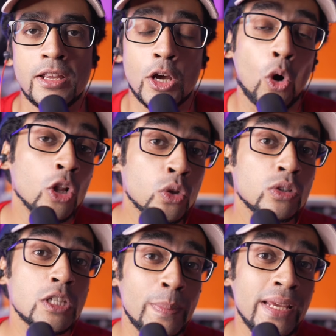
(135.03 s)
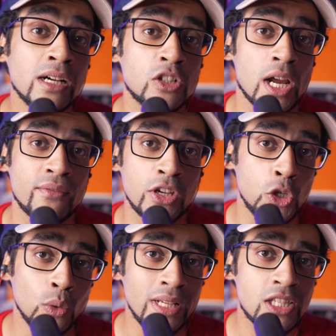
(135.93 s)
Now, although the speaker driver
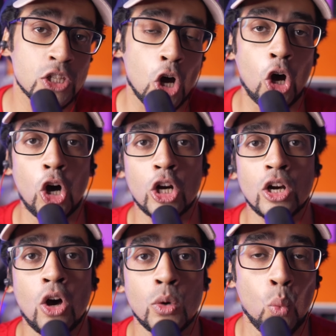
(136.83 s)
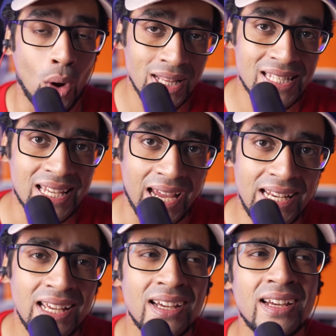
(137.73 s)
units are on one
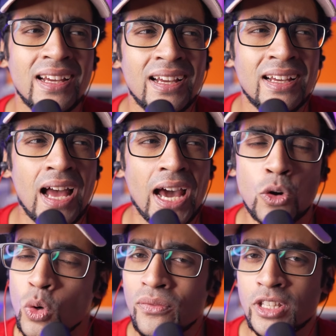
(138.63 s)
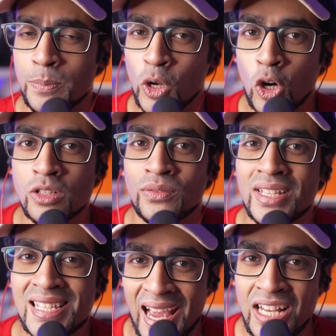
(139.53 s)
side, I don't know if it's because of the
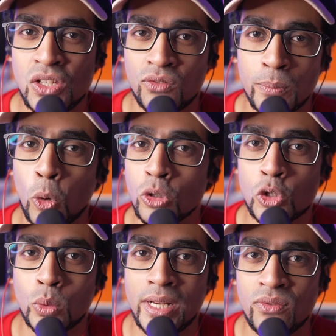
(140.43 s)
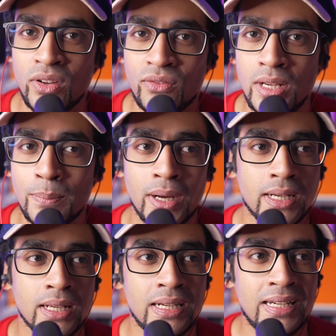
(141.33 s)
size of the boAt 850,
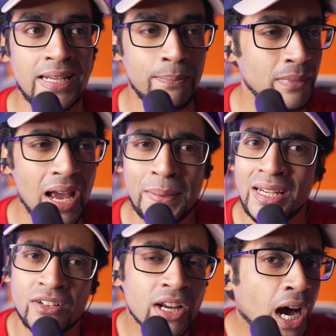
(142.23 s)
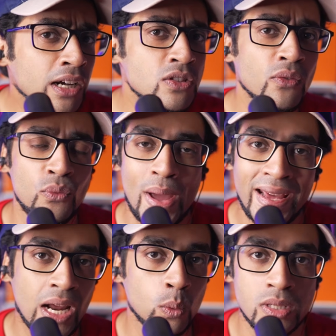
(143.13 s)
but regardless of where
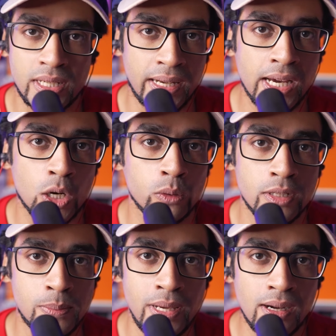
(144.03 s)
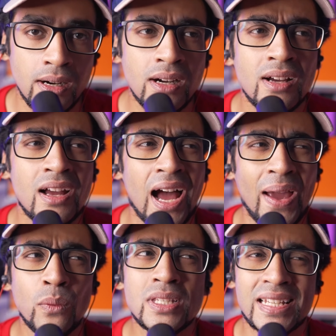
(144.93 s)
I was sitting around the speaker,
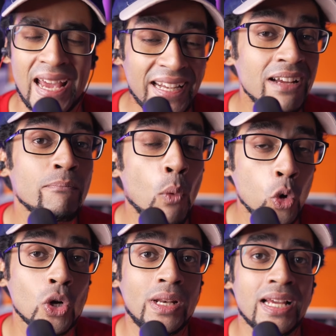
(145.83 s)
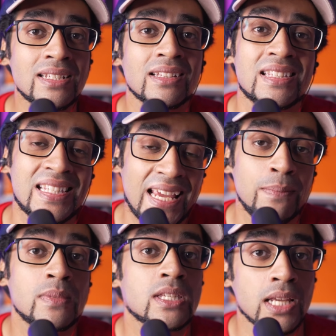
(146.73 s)
I was getting more or less the
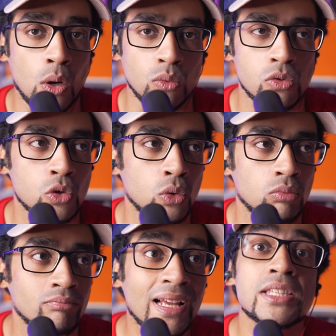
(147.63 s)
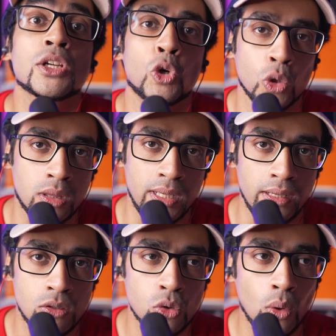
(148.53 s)
same sound. So that's a good thing.
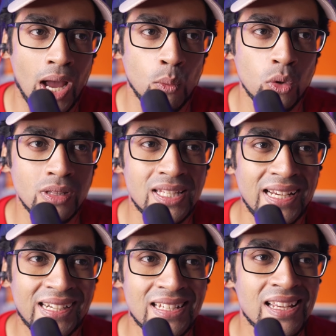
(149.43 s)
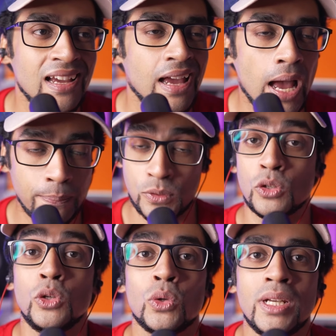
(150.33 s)
So I wouldn't say it is
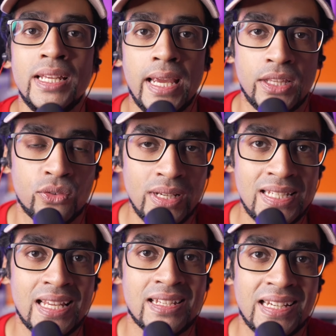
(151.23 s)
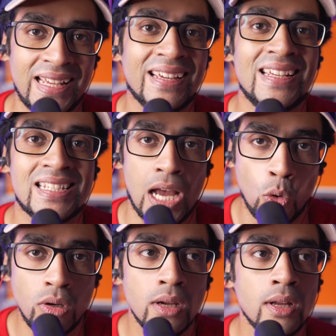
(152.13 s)
absolutely a 360-degree
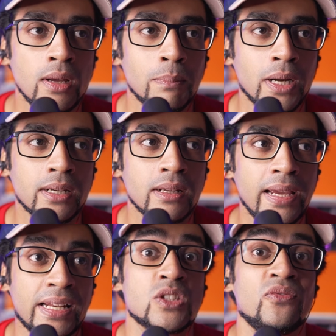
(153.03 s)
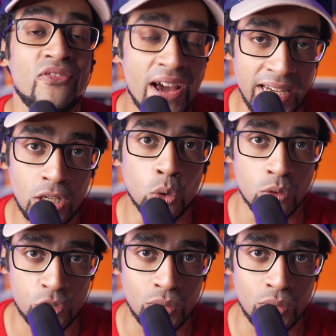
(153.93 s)
sound, but it is very close to